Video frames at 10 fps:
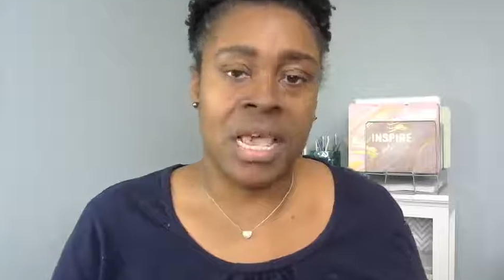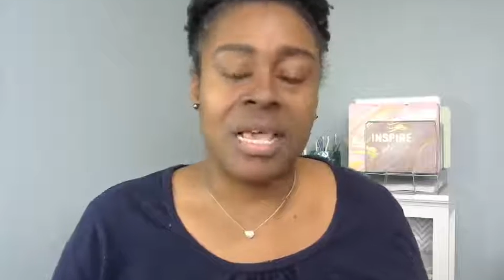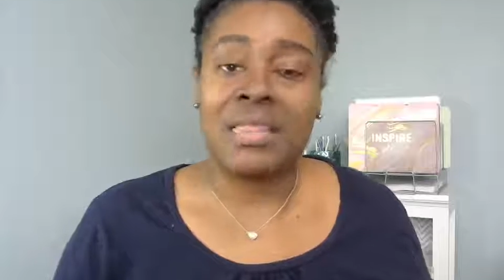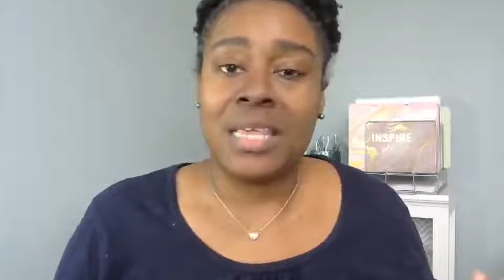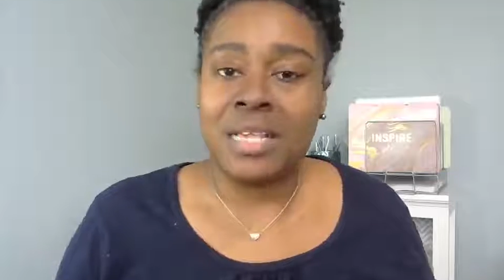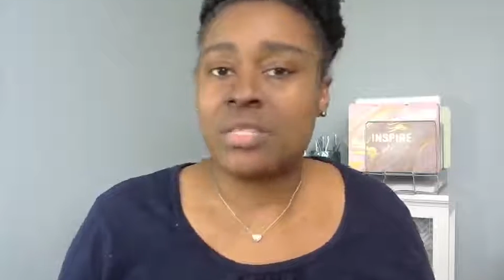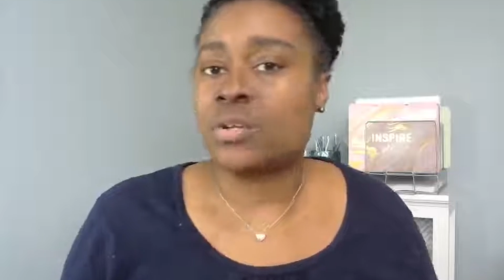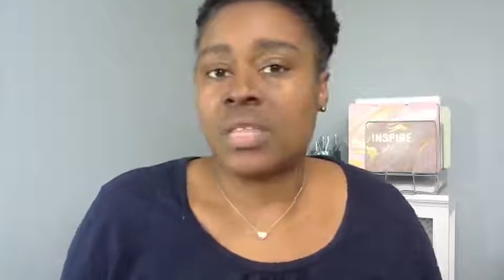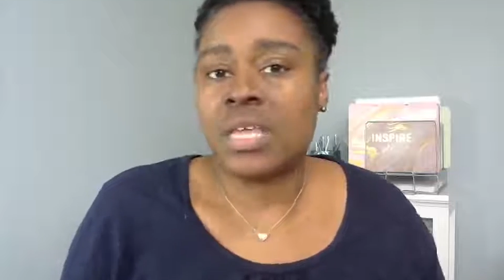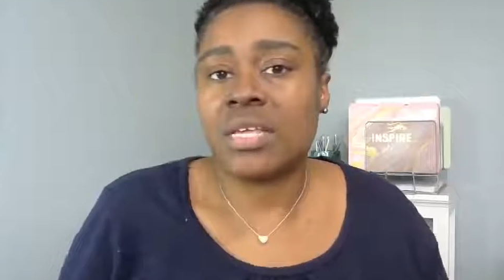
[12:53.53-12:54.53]
These are
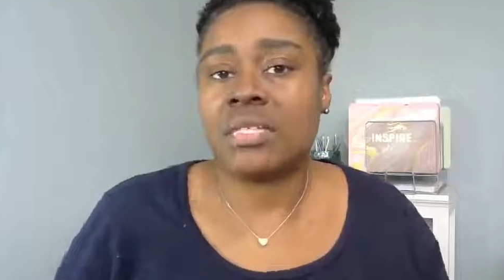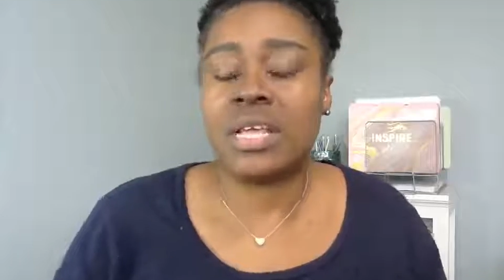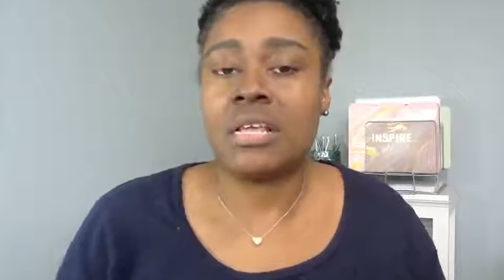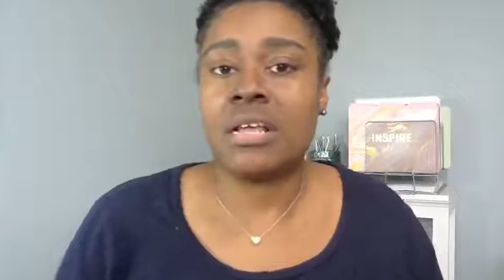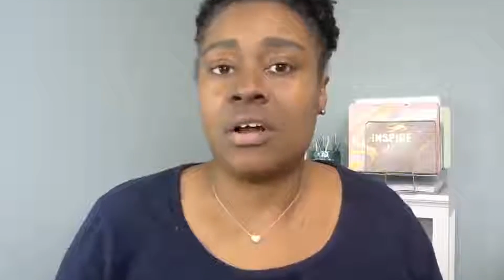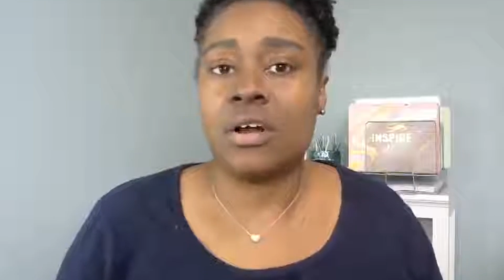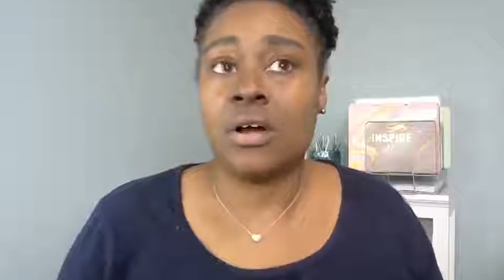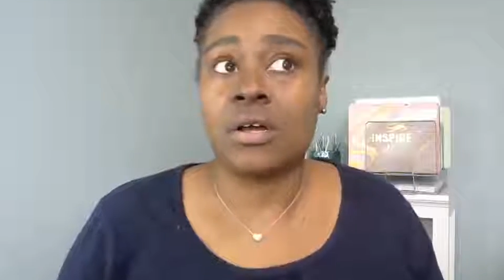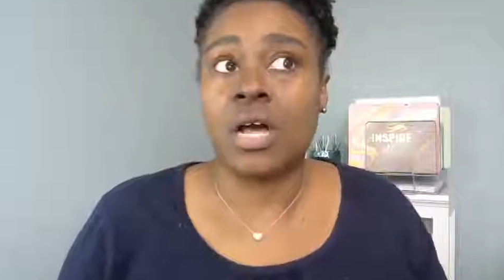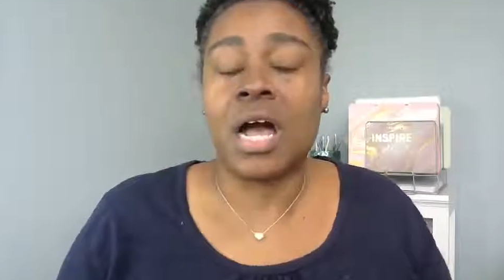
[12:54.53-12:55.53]
things that
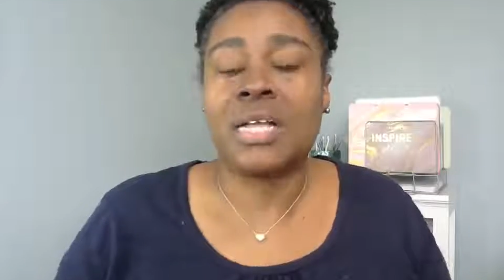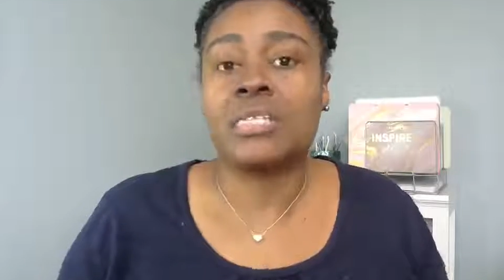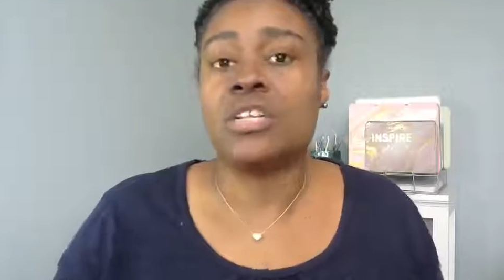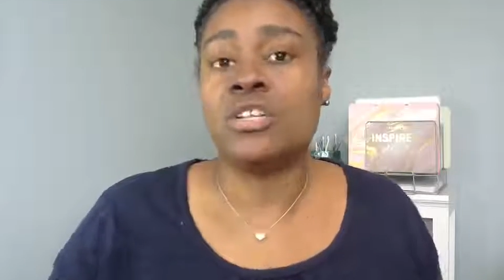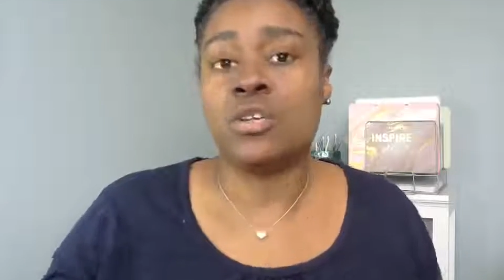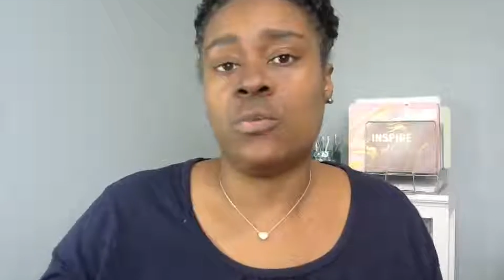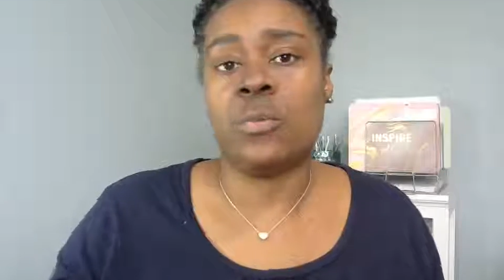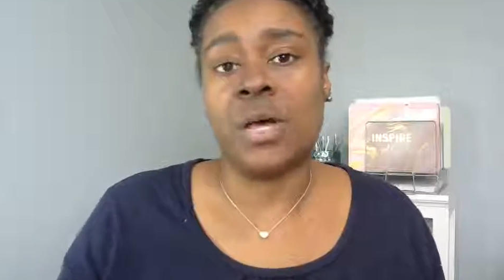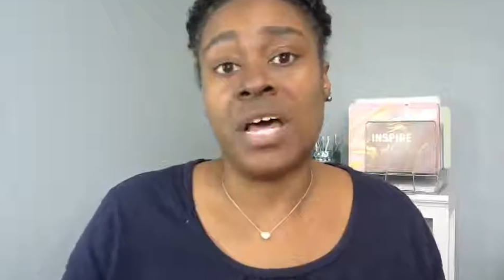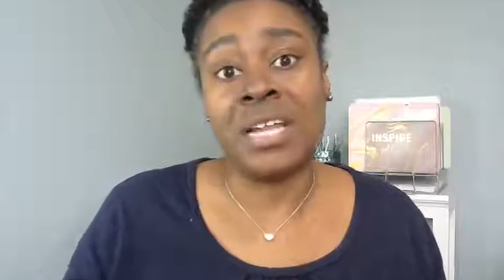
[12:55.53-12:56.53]
are costing
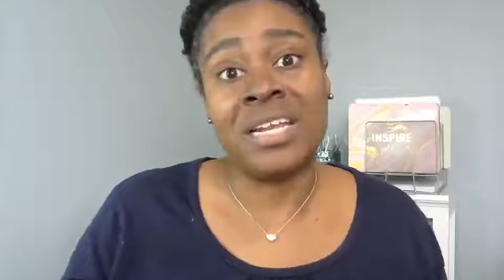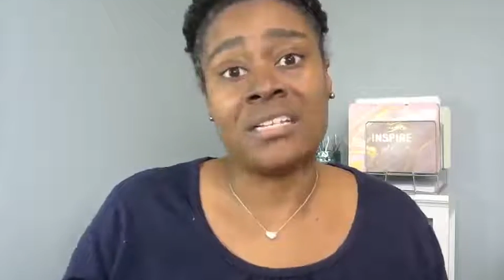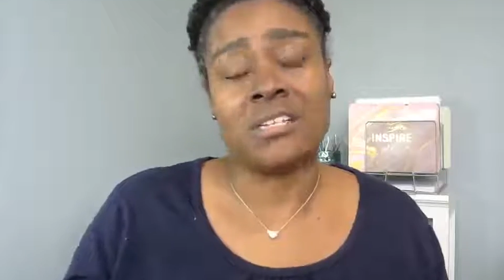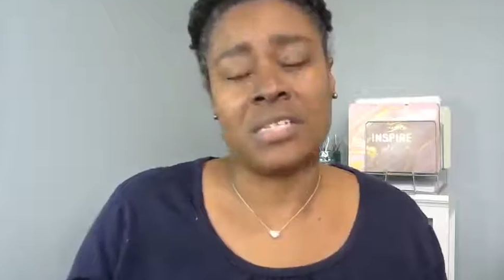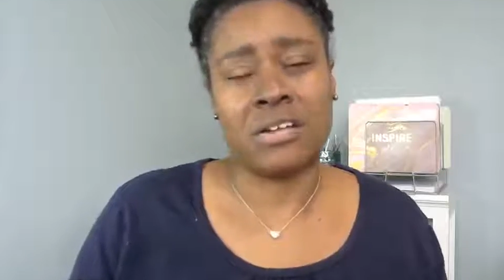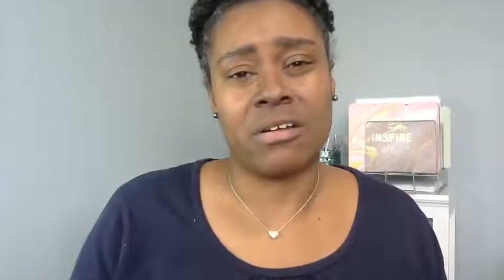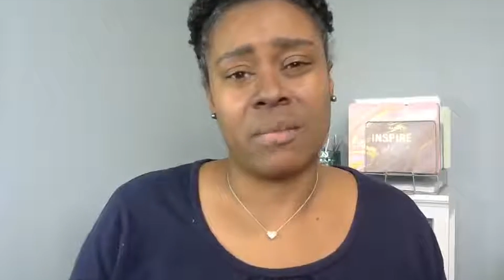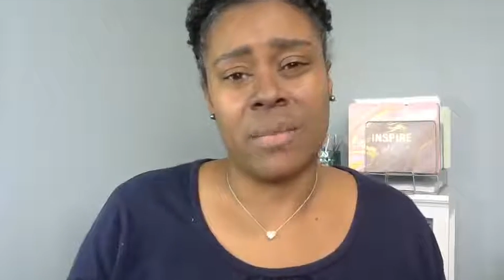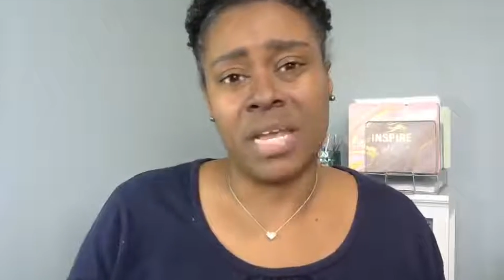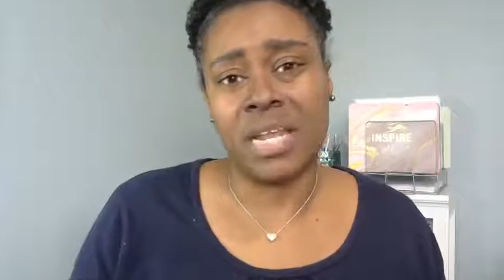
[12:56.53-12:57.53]
you unnecessary
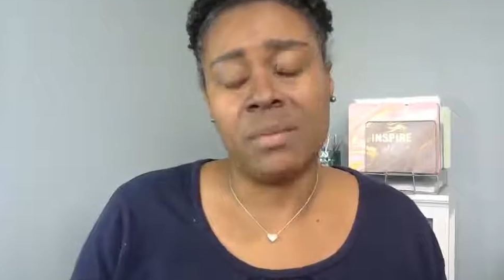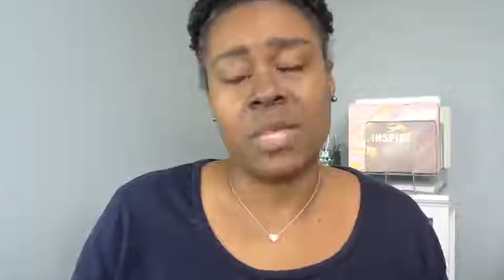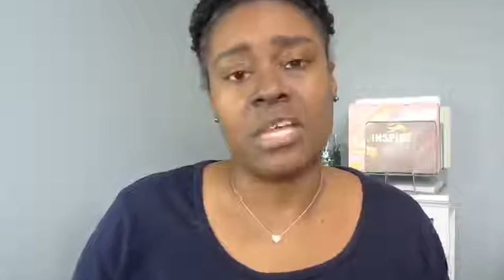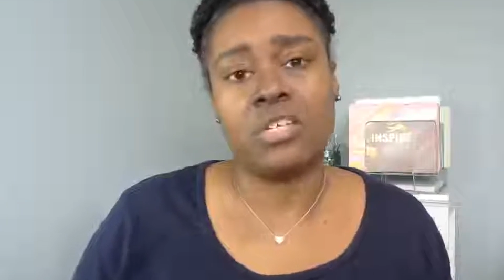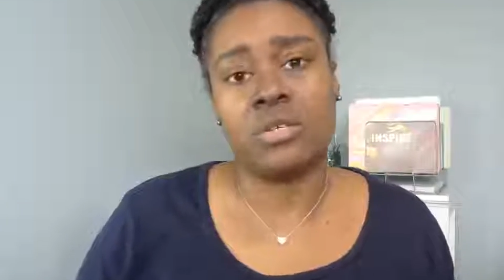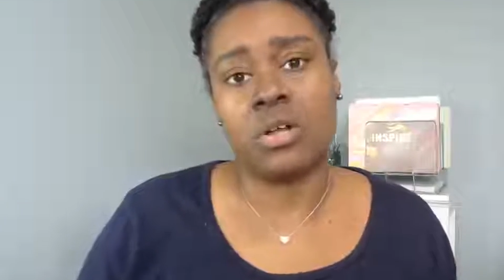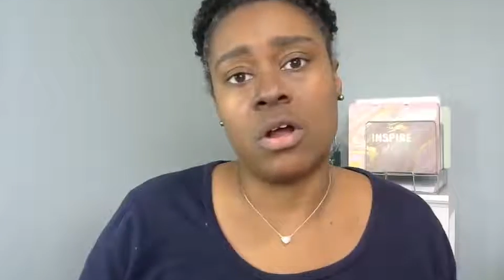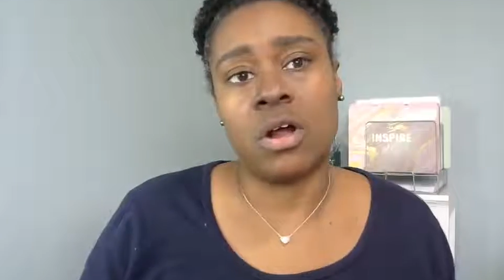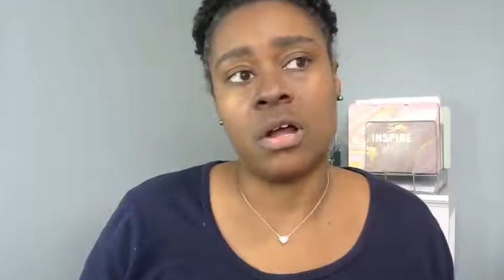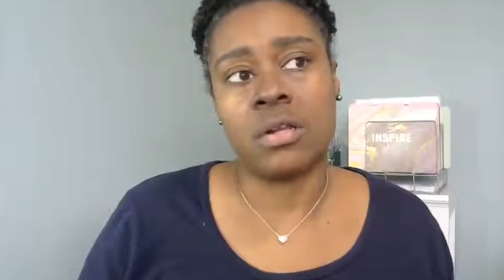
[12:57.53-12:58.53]
money because you
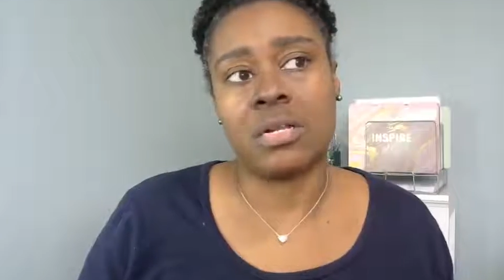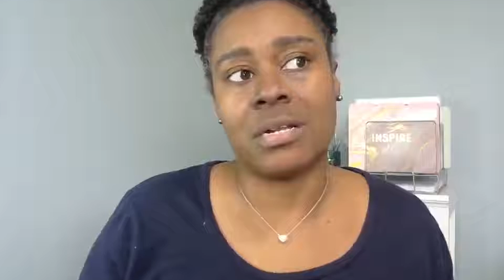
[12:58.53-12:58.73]
aren't